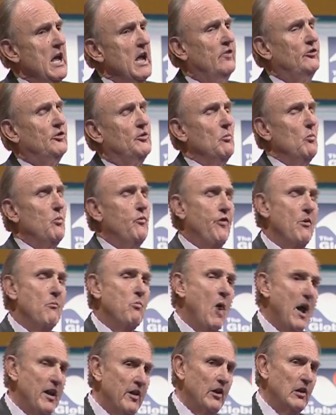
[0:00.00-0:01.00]
It's from
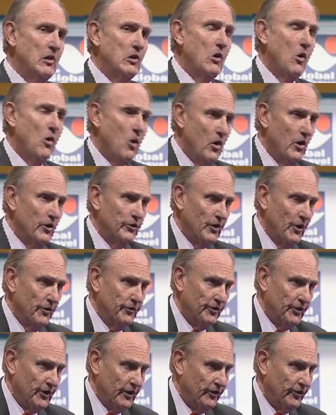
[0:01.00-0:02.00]
one of the laws of
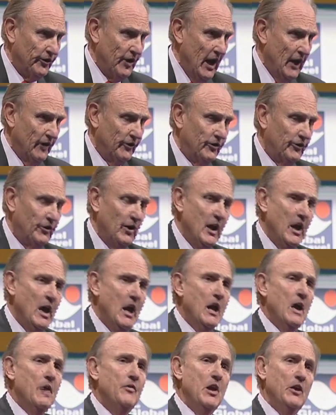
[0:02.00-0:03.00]
success.
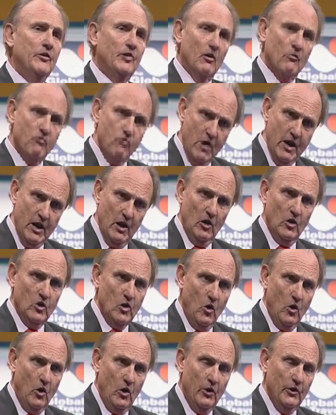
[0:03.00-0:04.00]
These are real
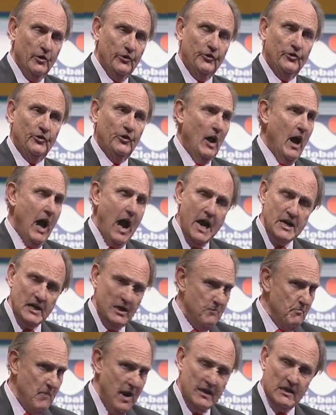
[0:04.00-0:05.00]
laws. I
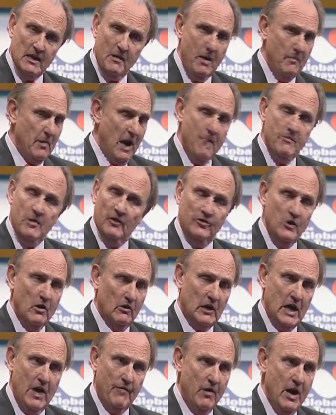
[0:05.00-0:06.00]
didn't make them up. I'm just
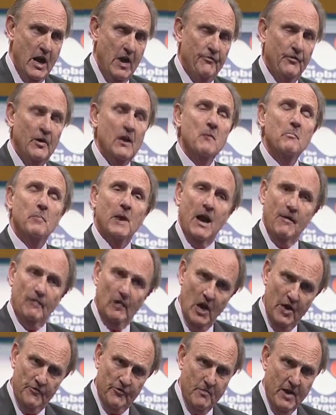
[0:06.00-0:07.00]
not clever enough, but I've
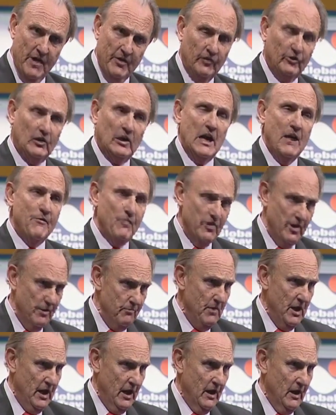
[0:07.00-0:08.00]
learned from others cleverer
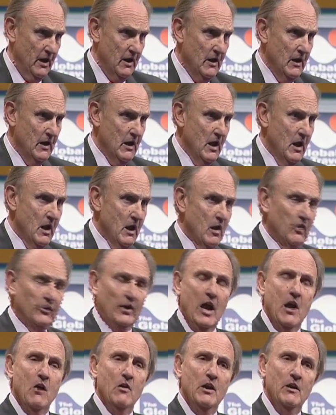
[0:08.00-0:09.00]
than me because
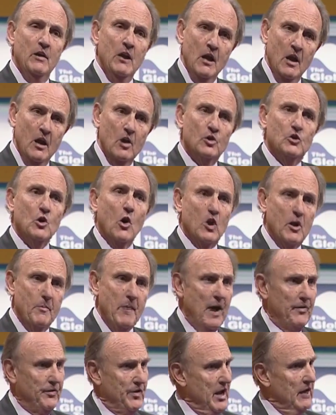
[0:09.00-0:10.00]
I only talk
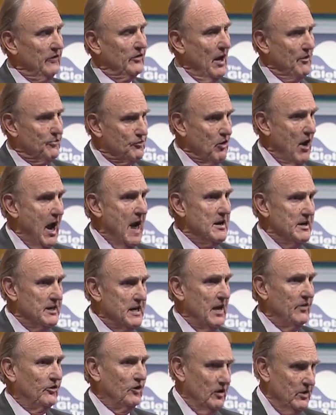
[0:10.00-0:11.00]
about things I've tried and
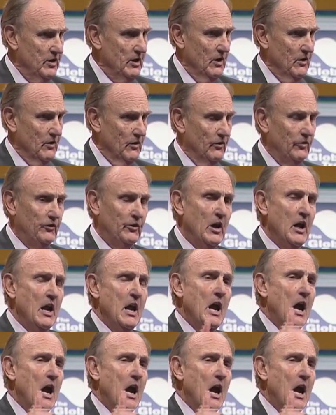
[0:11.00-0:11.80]
tested and used.